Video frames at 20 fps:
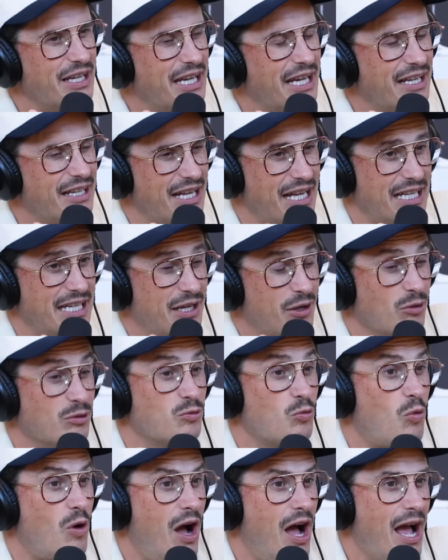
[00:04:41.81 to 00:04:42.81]
again?" And he
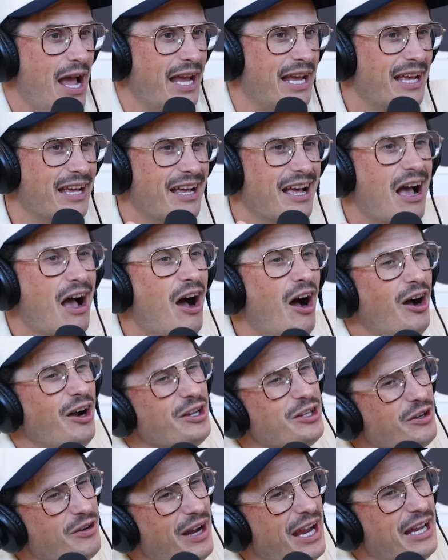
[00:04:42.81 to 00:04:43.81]
goes, "Why?
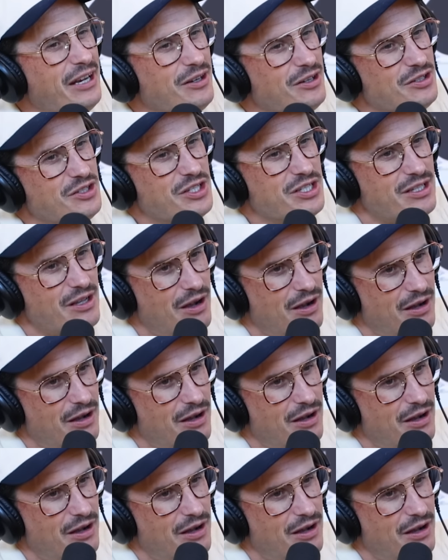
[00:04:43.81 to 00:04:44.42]
oh, your energy's